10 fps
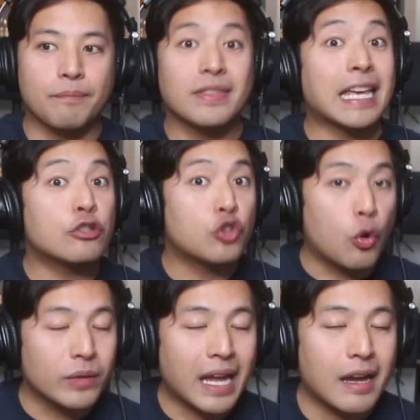They
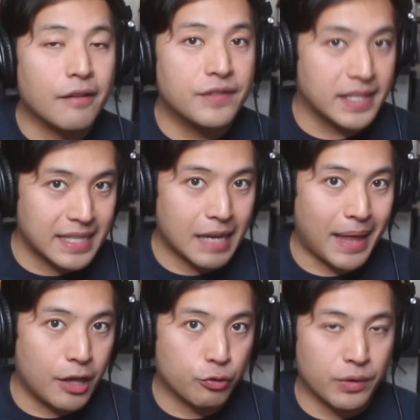don't have the same
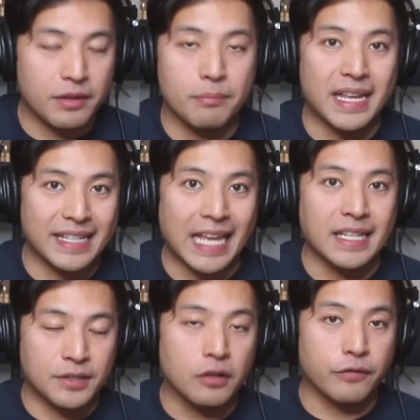algorithm that
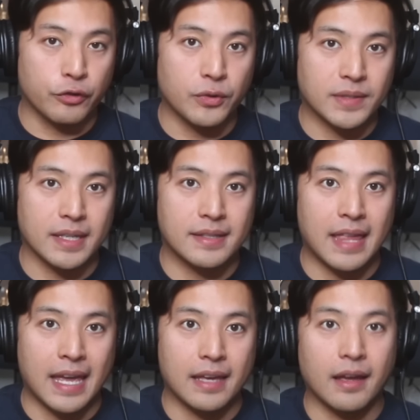Nate Silver uses.
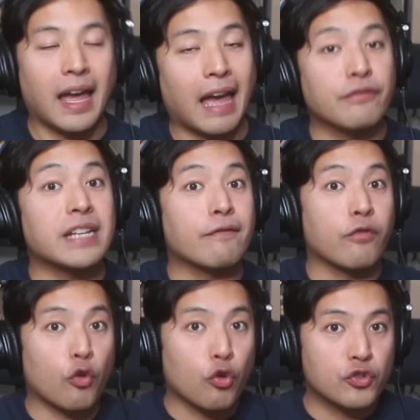They have
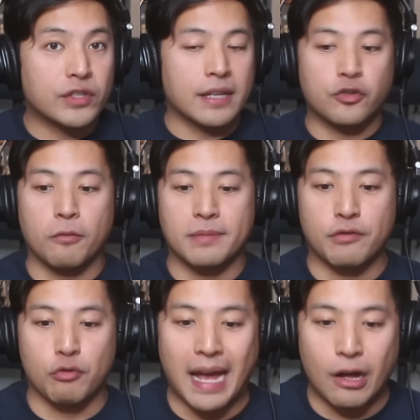diverged in terms of
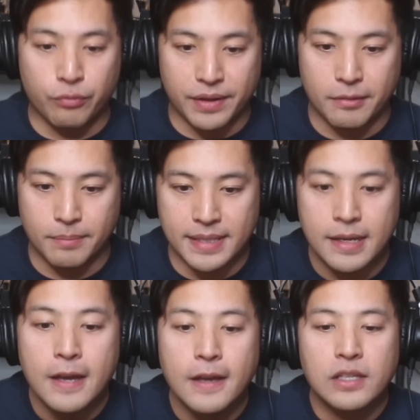their algorithms.
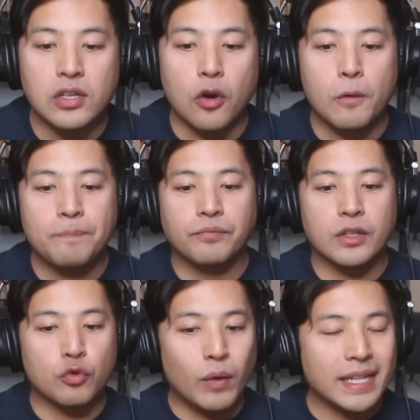So
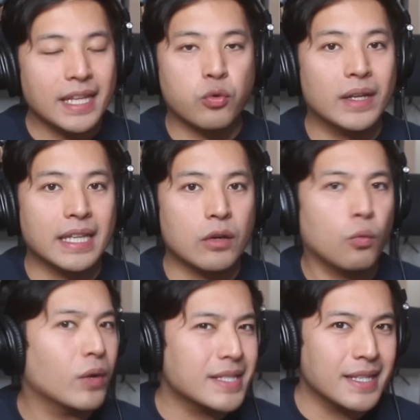2020
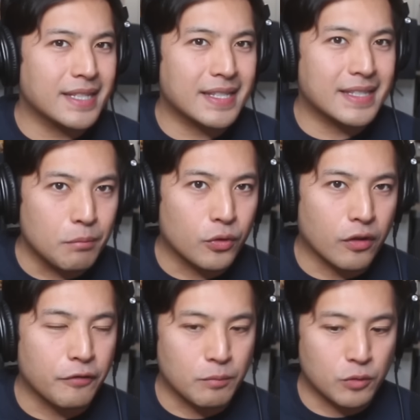wasn't dissimilar from